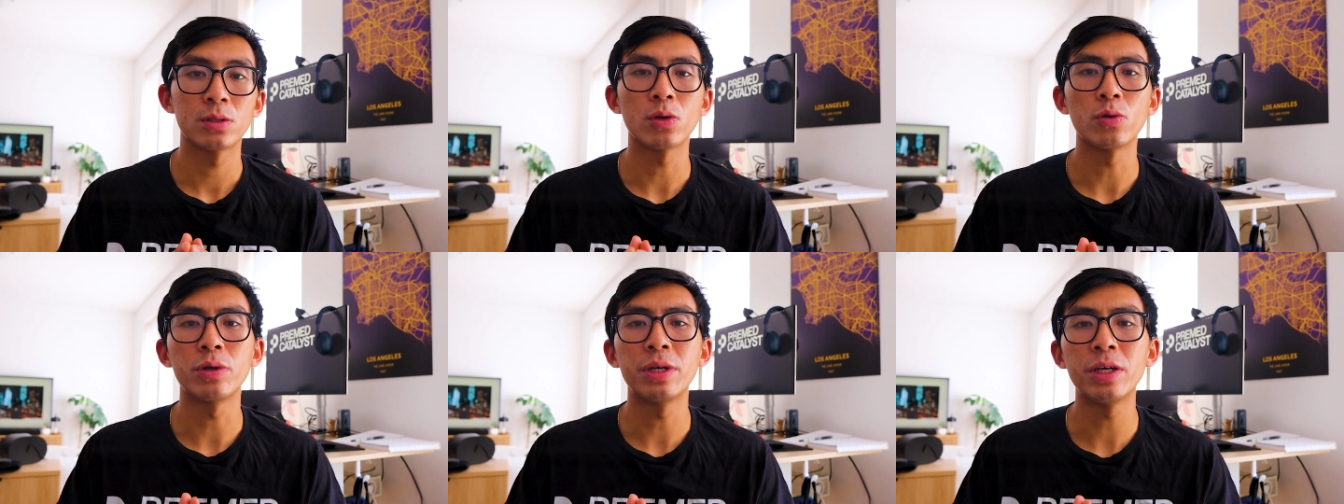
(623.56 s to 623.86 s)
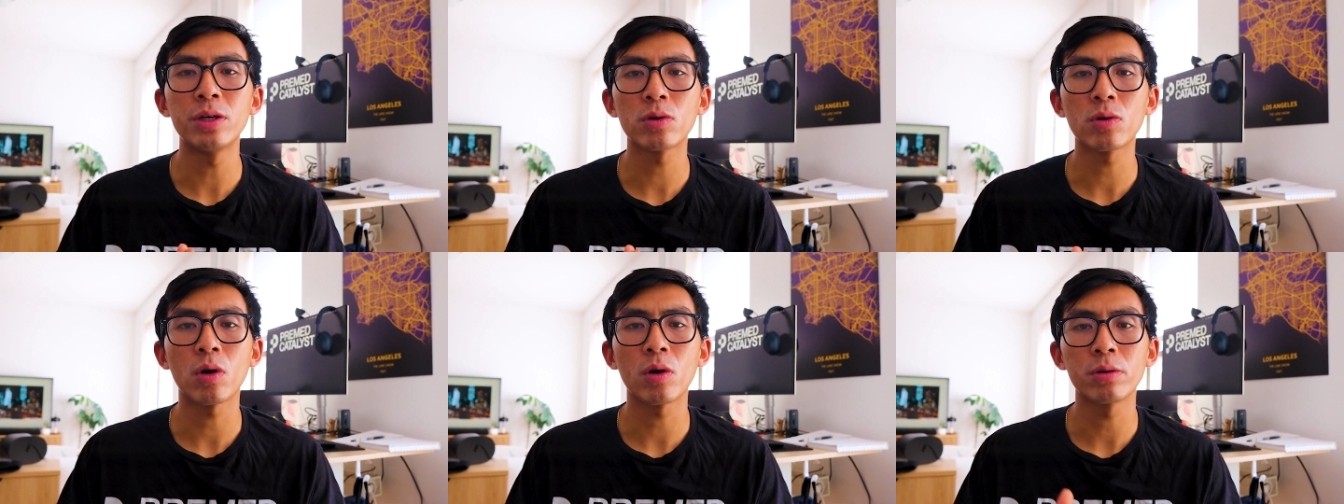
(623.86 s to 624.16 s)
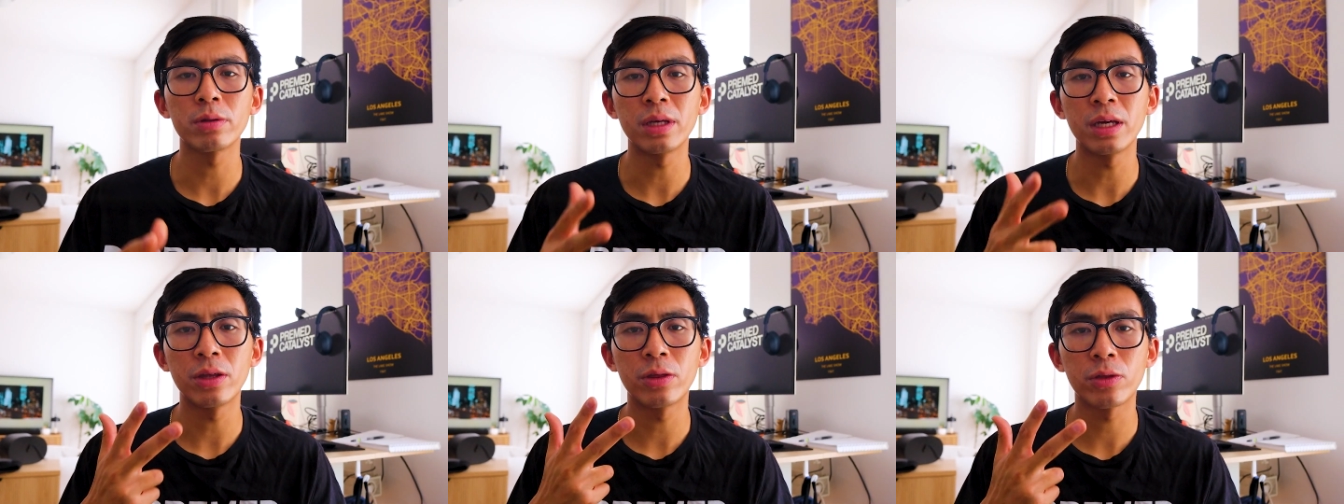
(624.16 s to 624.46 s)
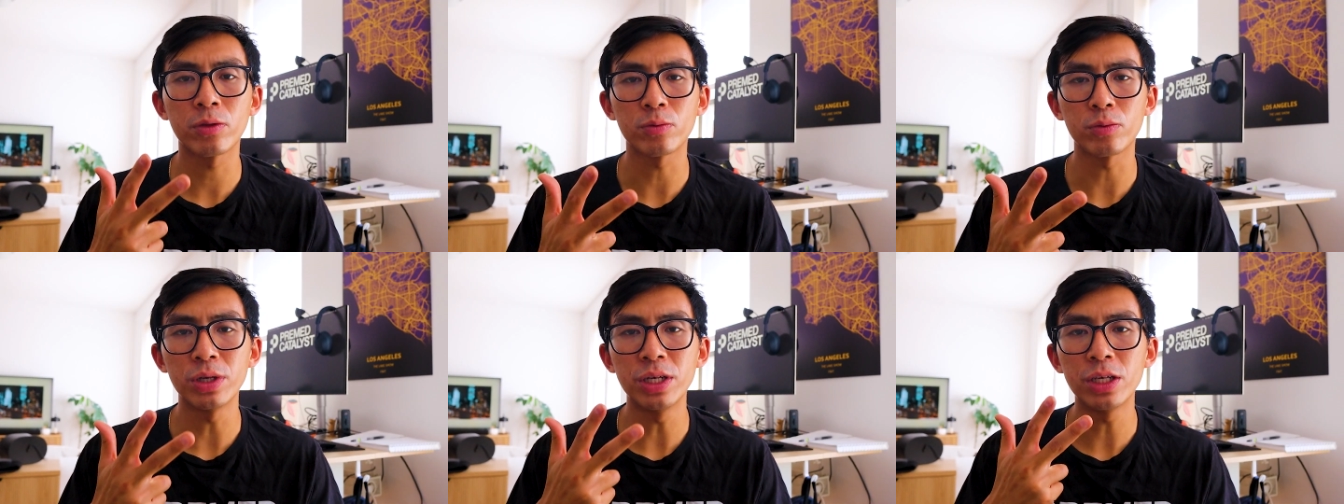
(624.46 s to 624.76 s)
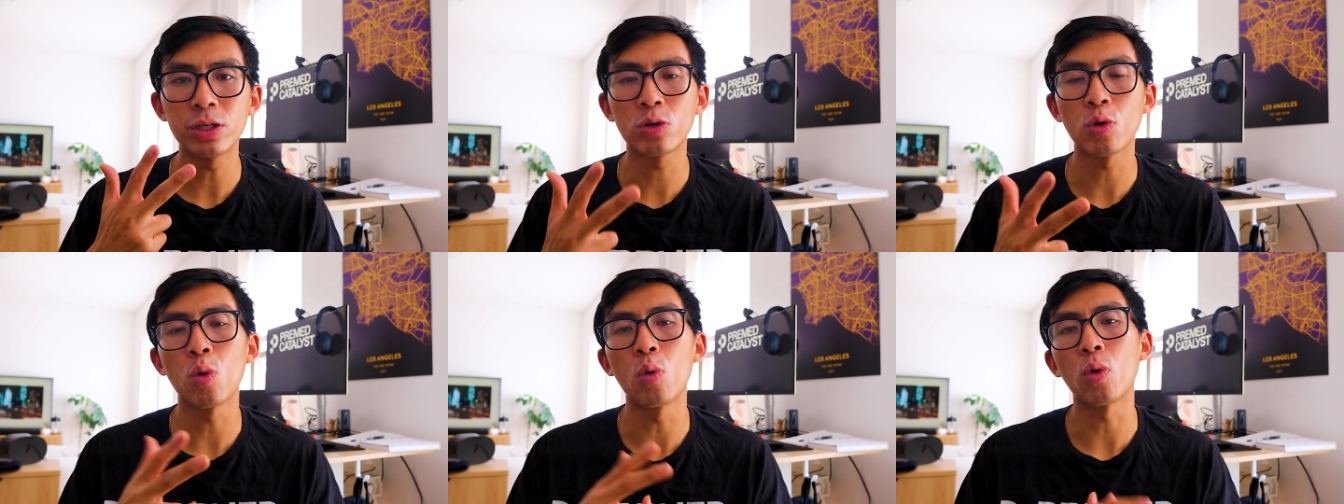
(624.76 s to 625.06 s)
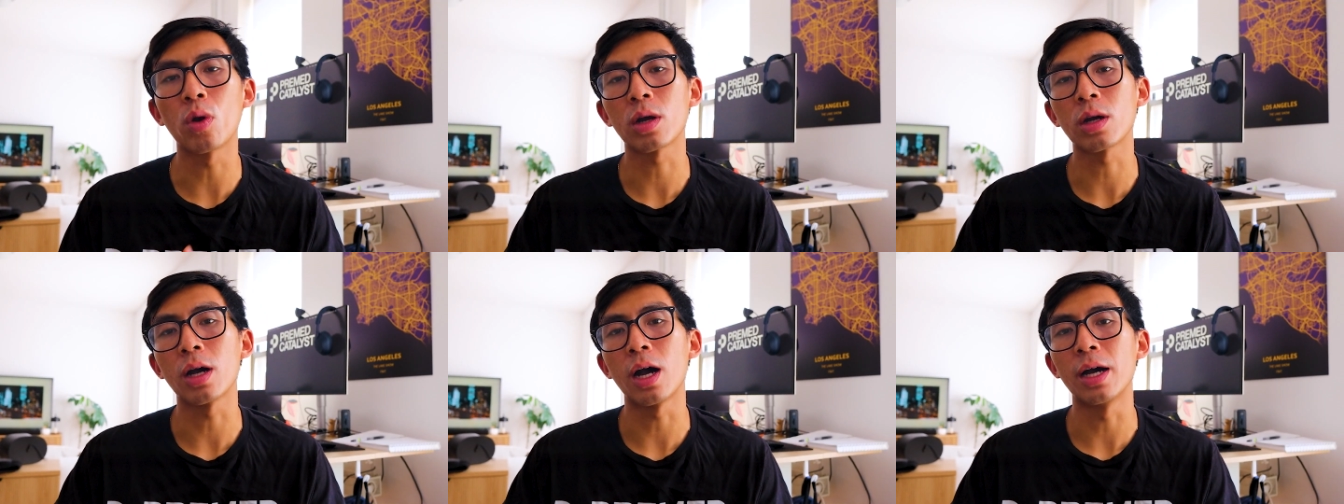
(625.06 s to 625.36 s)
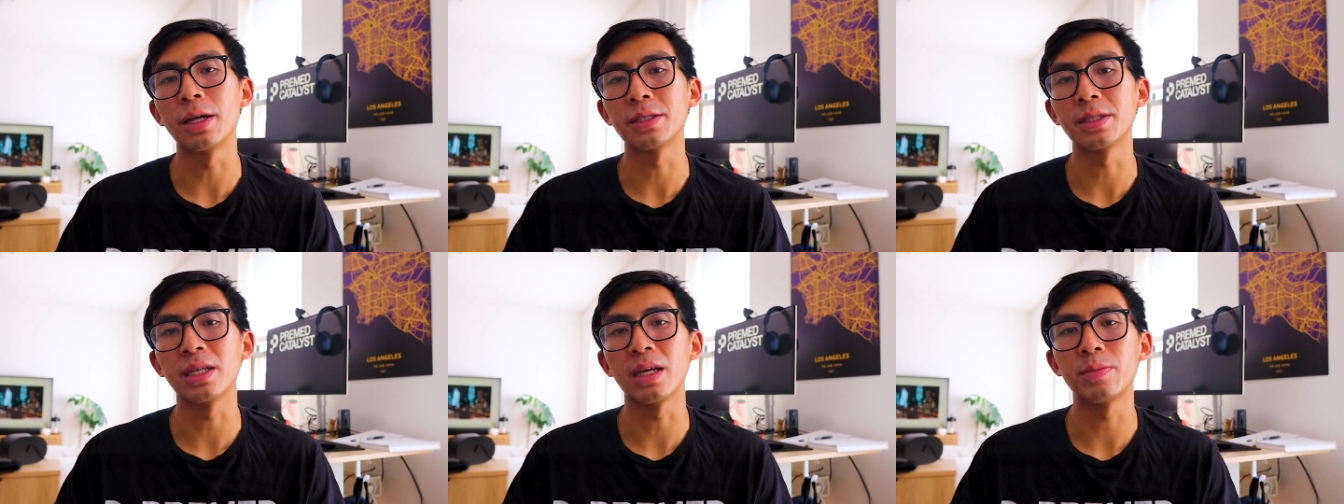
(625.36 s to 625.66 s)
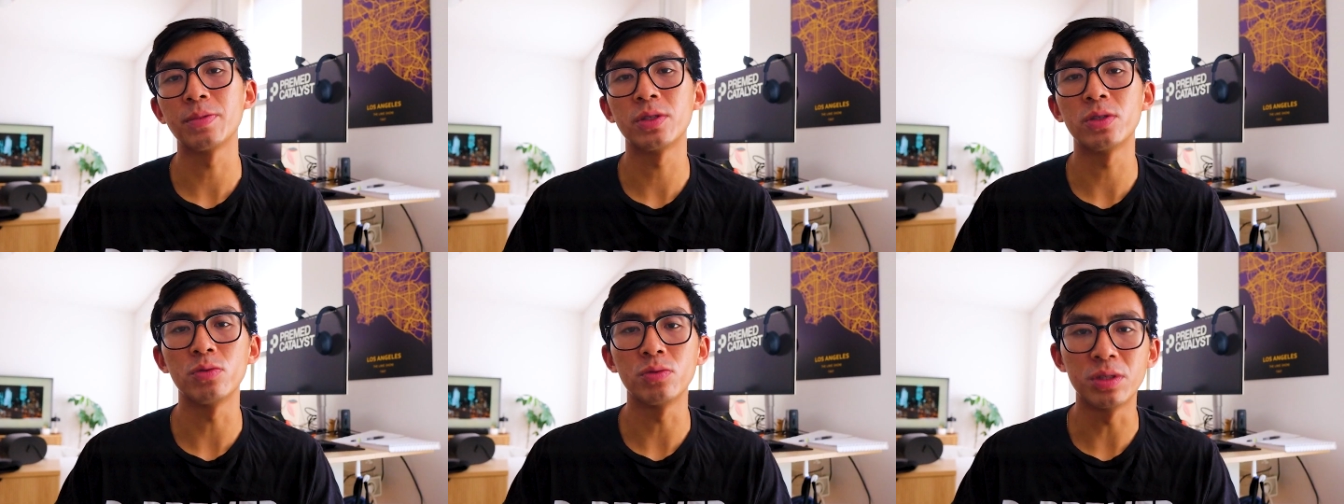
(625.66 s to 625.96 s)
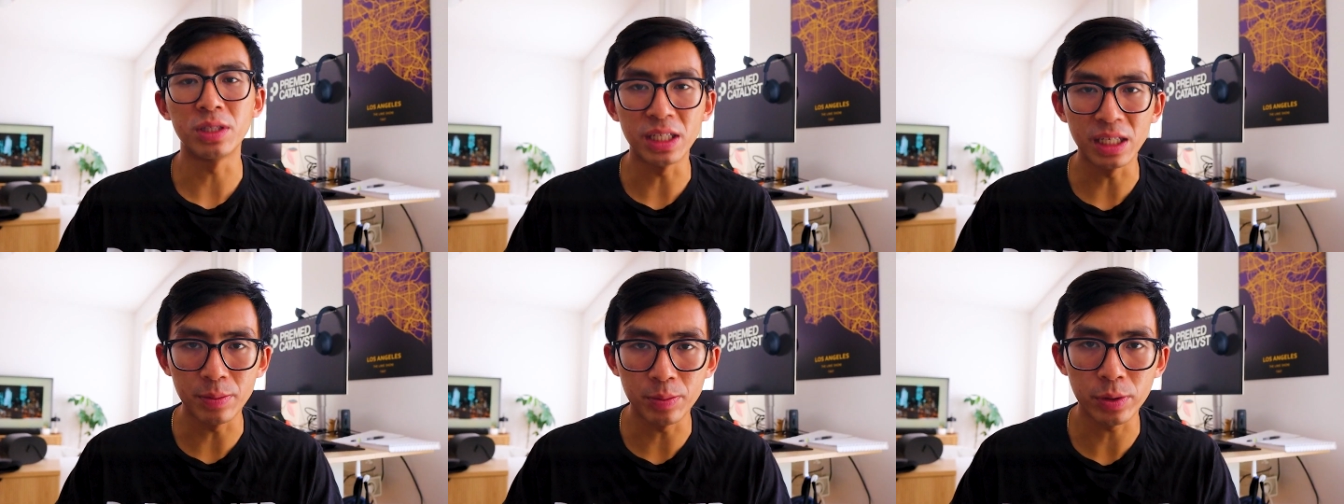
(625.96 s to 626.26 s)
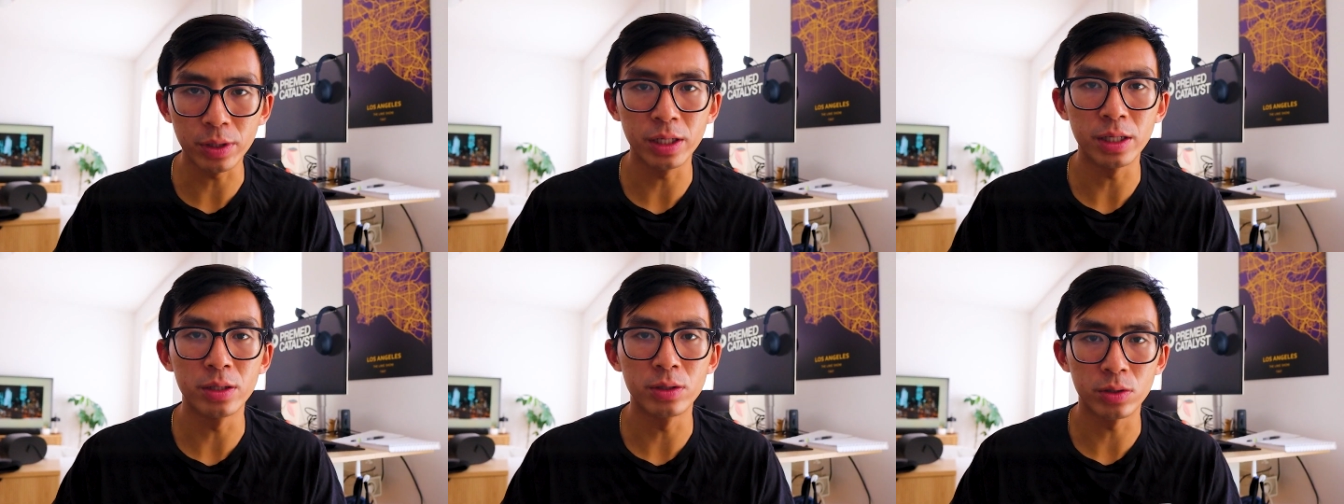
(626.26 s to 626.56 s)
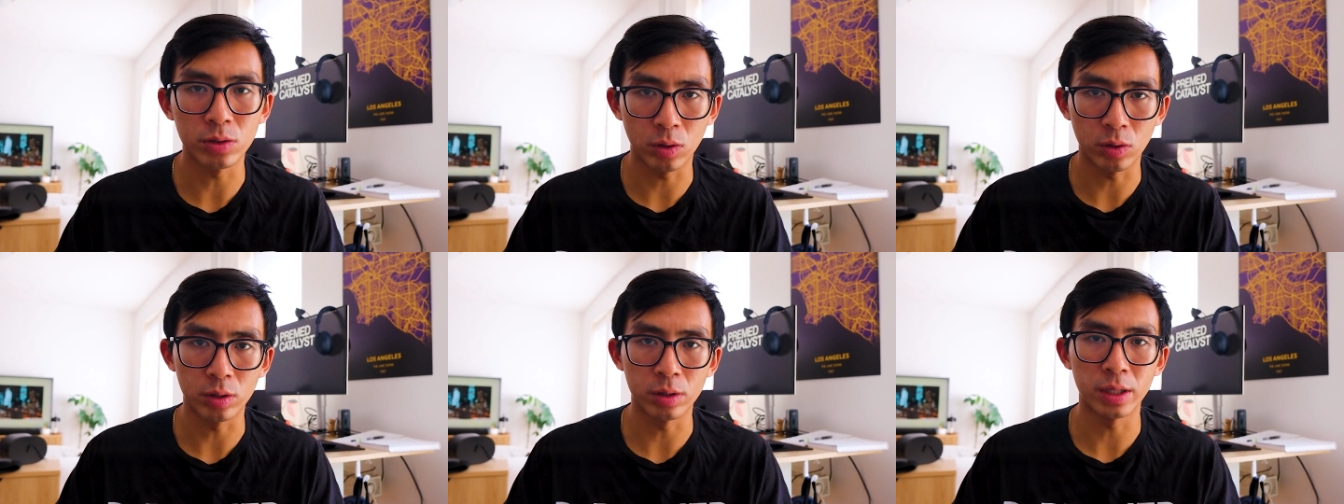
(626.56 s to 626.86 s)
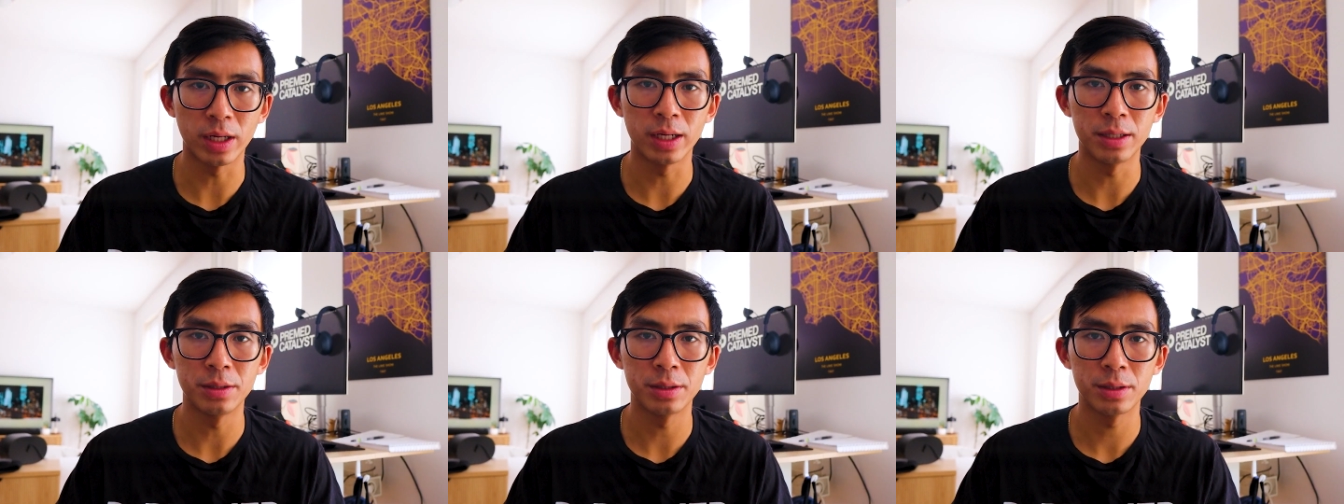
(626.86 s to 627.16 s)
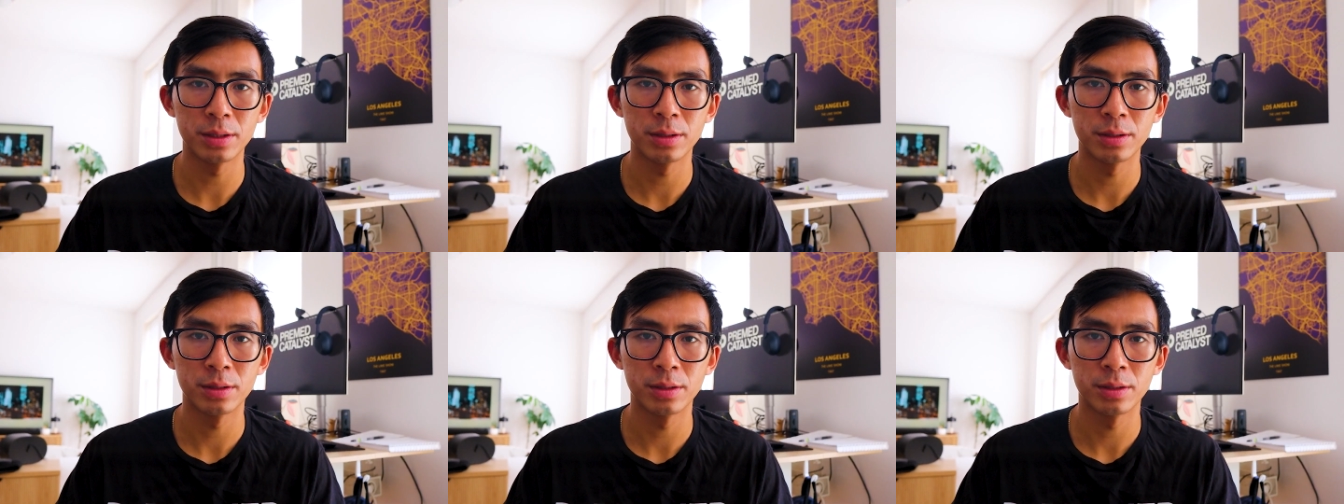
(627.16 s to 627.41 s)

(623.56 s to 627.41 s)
So here are the three core concepts to deeply internalize.